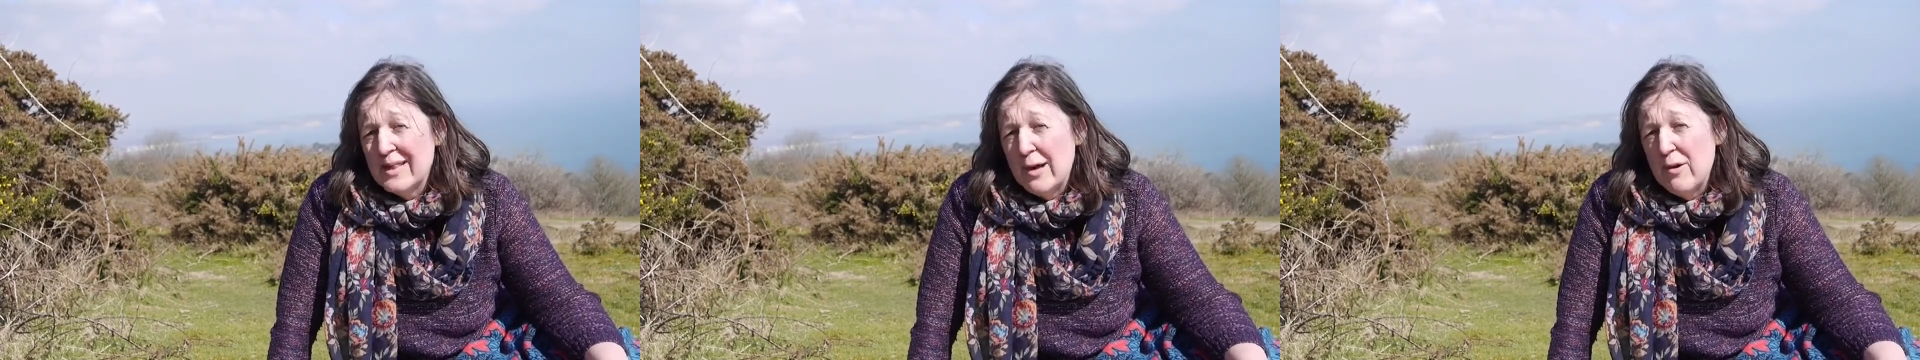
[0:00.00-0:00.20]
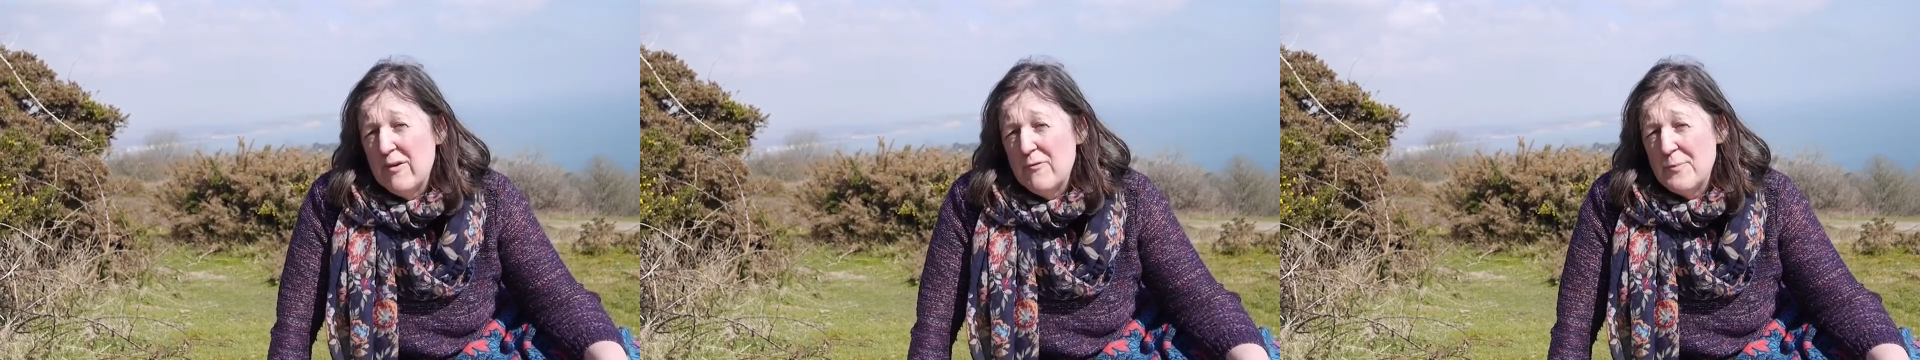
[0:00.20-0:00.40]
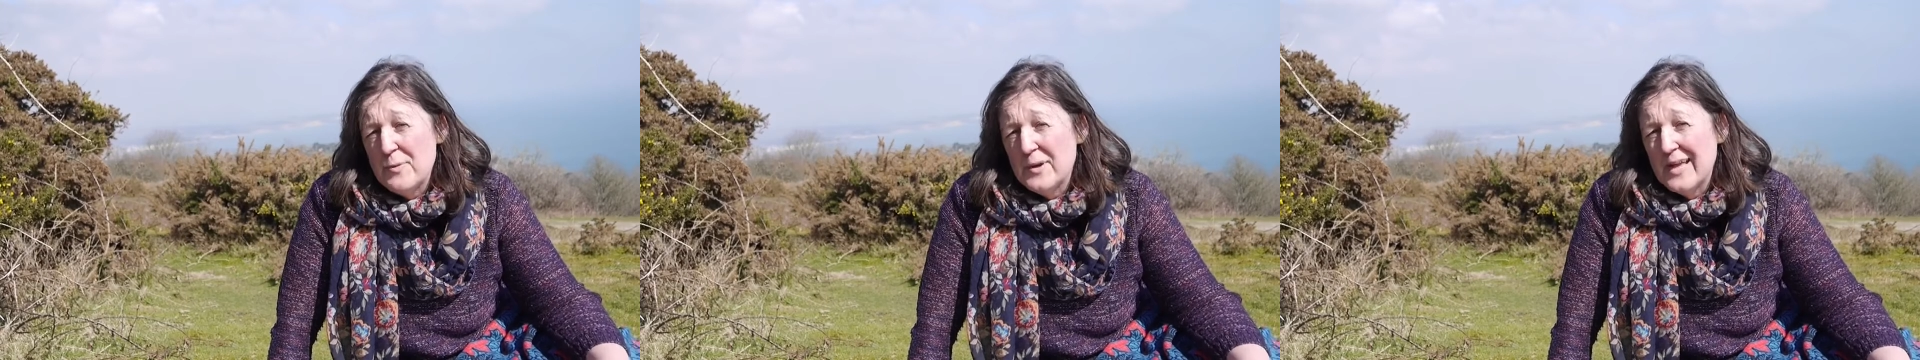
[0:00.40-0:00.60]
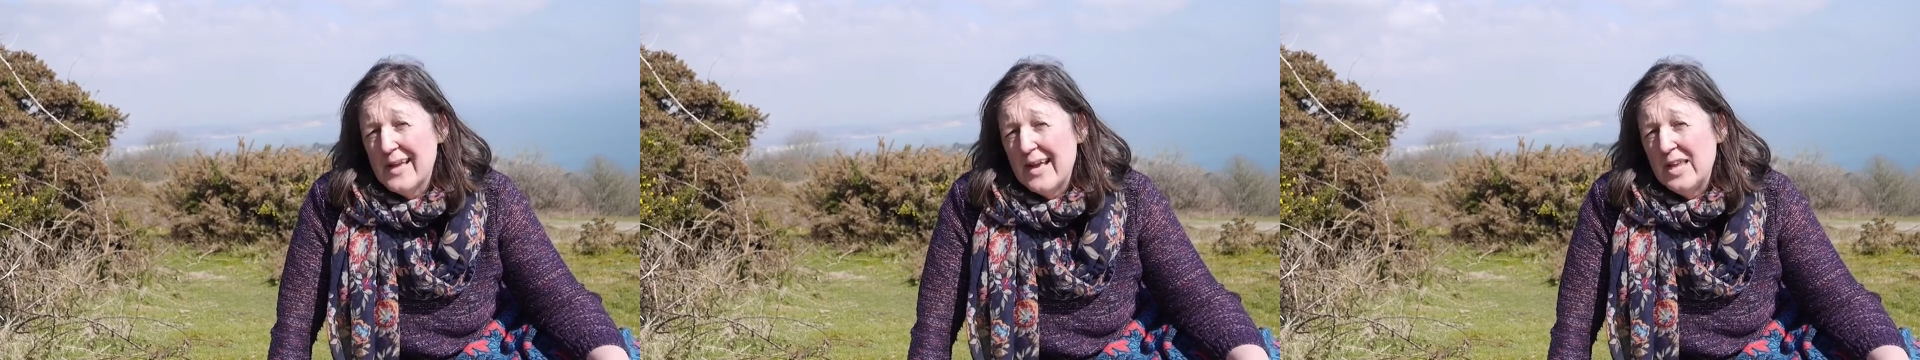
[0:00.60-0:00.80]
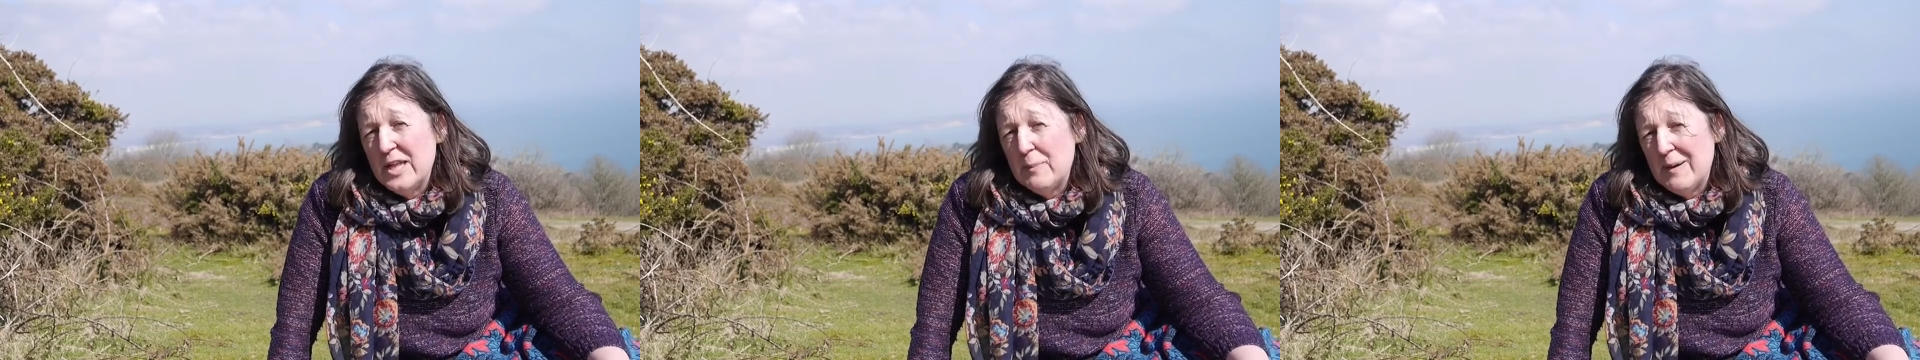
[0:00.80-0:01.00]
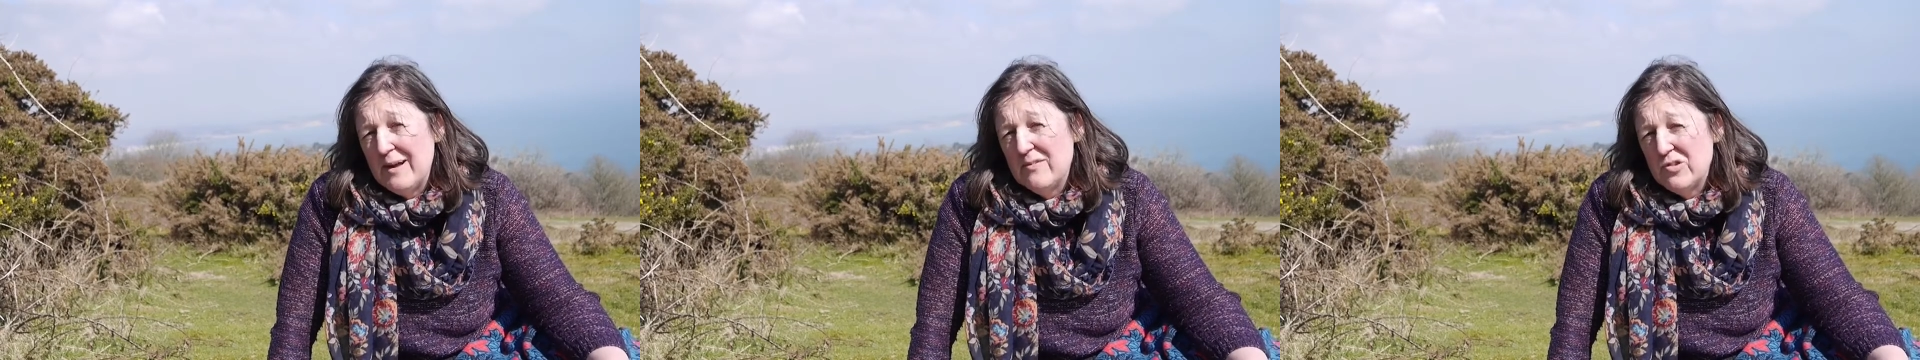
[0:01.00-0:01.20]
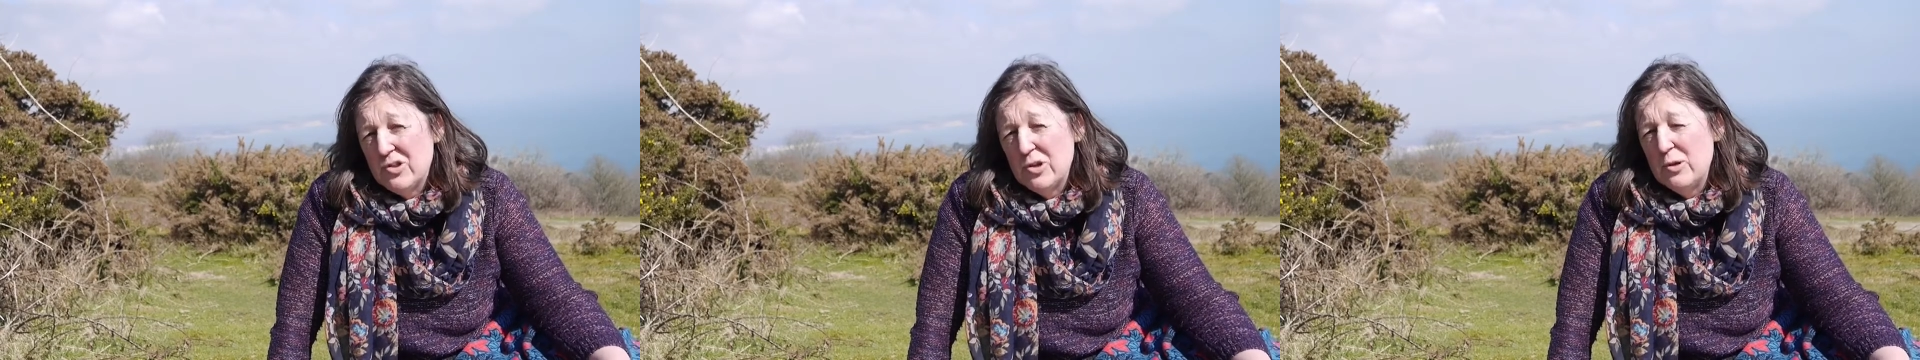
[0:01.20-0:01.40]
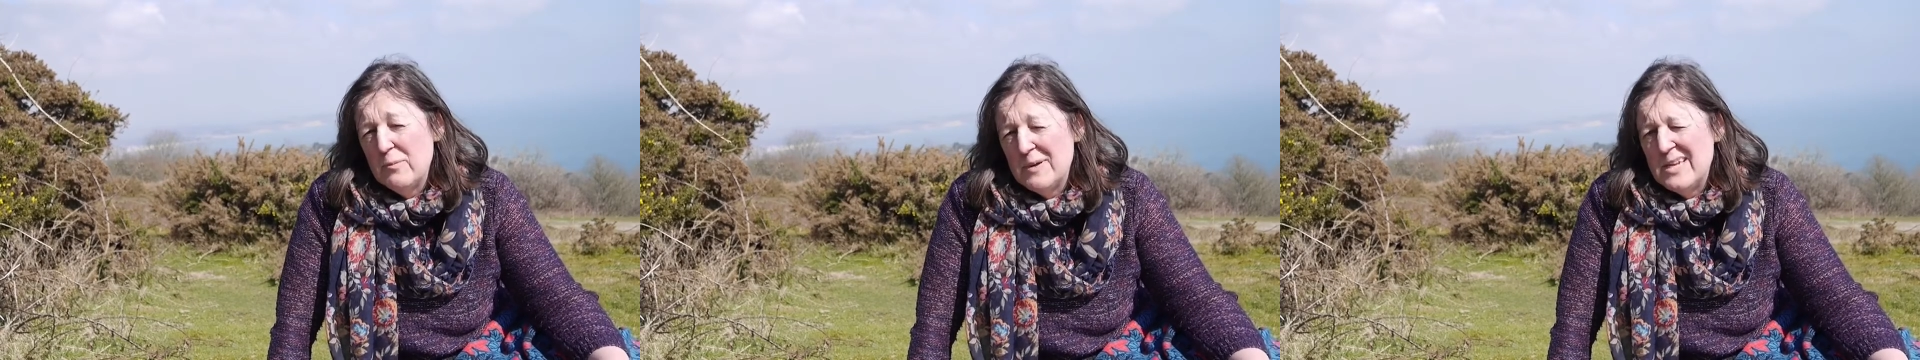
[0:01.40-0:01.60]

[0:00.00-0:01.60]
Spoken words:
Now everybody gets about 2